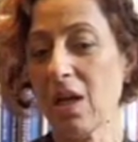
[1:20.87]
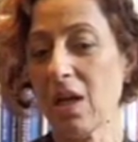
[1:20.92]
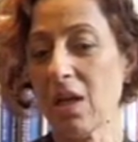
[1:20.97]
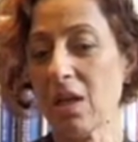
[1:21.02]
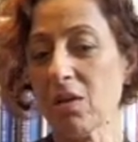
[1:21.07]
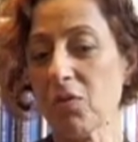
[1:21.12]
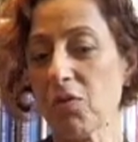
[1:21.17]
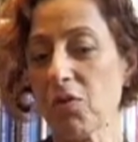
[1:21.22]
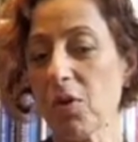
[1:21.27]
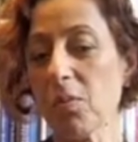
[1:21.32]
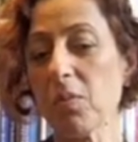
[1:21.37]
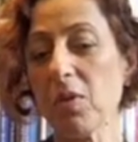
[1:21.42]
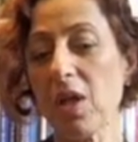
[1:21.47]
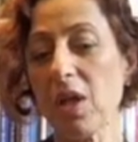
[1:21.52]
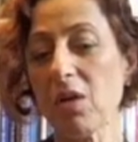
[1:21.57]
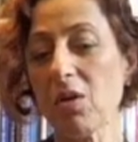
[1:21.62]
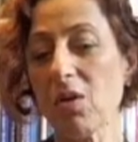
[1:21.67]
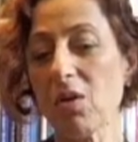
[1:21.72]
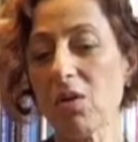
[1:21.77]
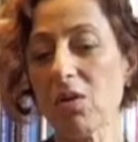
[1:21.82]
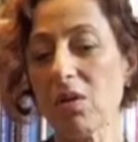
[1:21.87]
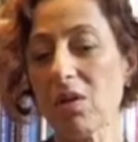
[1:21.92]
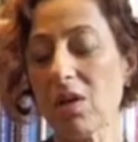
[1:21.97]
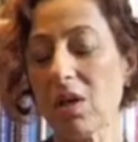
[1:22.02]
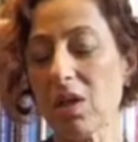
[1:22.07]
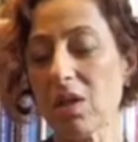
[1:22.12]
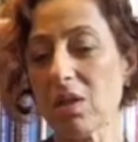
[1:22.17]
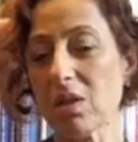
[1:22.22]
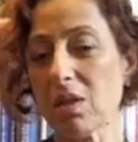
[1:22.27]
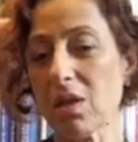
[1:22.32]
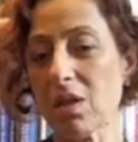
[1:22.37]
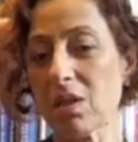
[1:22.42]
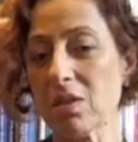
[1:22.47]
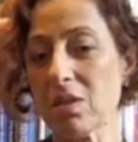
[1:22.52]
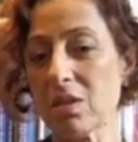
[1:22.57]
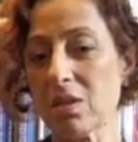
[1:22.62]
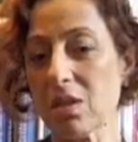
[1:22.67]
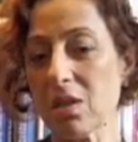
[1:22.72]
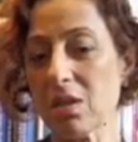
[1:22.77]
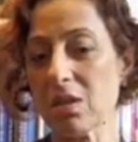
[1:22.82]
And from then on, I
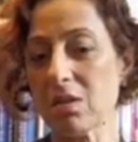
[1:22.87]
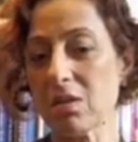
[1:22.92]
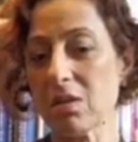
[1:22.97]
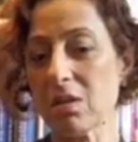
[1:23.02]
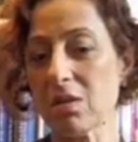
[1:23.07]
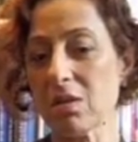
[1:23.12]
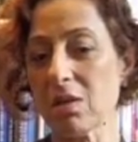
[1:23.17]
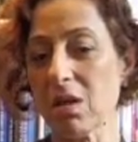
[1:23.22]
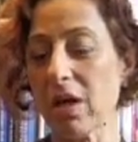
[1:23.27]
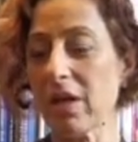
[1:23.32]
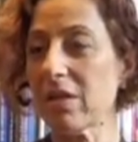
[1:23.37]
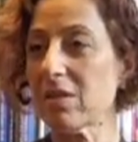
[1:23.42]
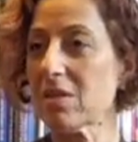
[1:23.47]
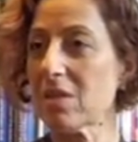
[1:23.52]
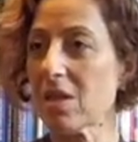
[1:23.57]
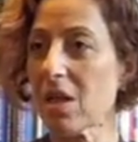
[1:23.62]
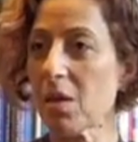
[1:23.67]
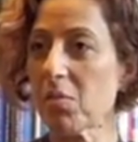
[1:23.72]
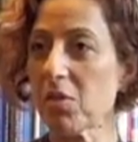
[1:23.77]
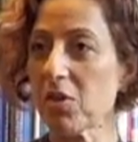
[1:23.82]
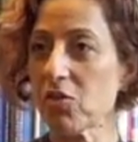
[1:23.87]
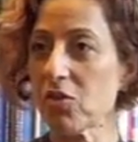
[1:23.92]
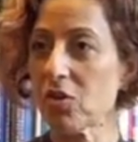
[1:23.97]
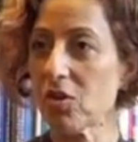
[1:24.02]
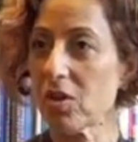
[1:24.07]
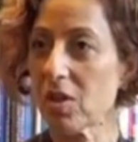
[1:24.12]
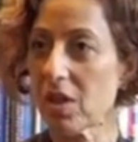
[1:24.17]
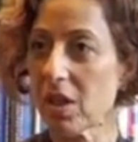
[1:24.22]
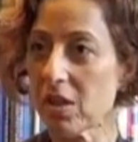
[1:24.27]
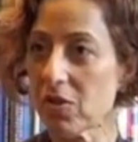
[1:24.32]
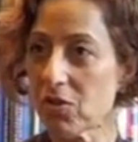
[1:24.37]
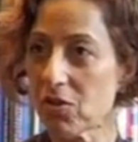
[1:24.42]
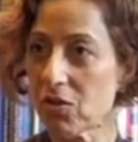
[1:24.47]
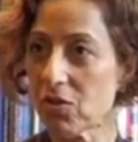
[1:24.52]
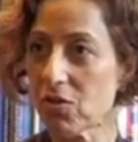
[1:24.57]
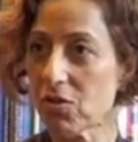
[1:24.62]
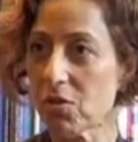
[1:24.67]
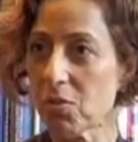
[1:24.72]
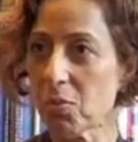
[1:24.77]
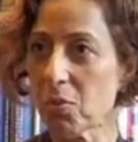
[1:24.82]
established a
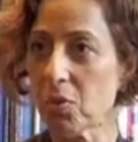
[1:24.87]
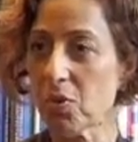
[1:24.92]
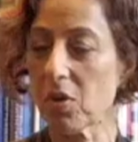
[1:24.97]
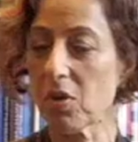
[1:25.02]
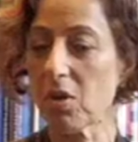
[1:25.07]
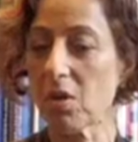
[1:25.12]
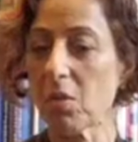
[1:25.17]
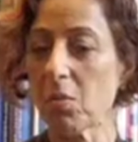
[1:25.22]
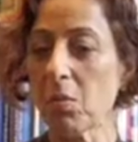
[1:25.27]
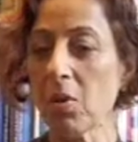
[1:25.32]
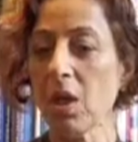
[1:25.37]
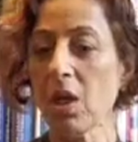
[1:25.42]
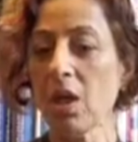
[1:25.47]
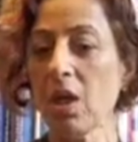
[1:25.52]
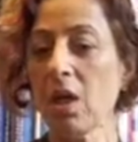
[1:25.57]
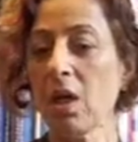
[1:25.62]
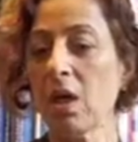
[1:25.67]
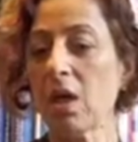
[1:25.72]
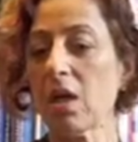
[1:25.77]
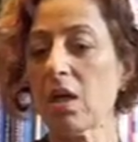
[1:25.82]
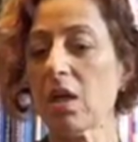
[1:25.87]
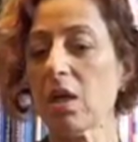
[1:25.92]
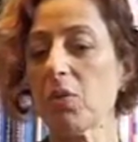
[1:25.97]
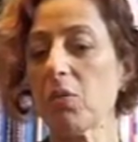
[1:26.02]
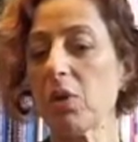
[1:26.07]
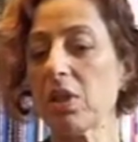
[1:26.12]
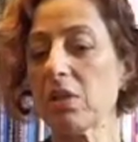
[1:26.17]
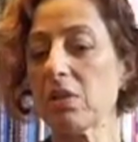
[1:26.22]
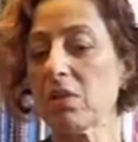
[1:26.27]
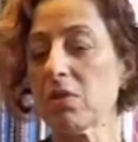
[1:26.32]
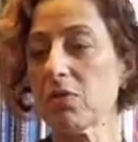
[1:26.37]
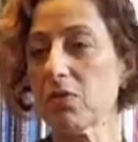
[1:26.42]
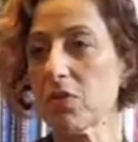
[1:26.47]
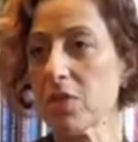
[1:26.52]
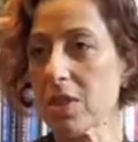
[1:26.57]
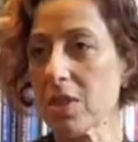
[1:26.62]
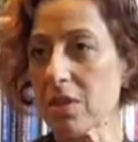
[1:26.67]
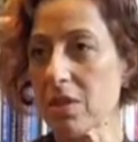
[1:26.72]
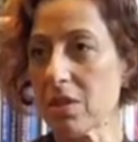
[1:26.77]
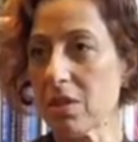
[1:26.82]
relationship with him, and I went and
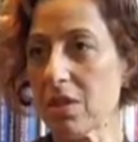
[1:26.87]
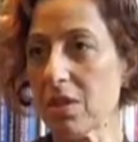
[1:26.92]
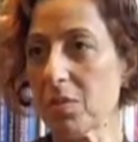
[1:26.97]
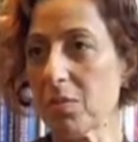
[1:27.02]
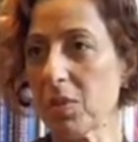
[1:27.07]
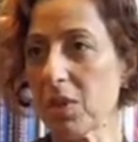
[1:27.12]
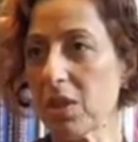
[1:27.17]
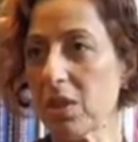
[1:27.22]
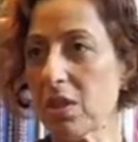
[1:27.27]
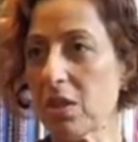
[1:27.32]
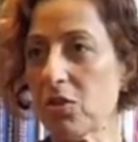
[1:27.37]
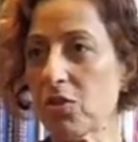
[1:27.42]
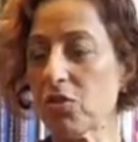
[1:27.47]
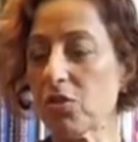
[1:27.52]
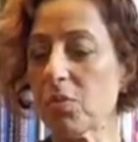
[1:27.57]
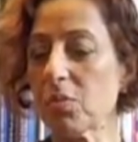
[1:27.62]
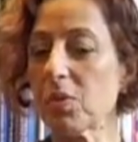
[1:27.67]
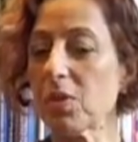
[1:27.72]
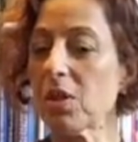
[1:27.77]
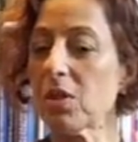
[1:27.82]
visited him in Egypt.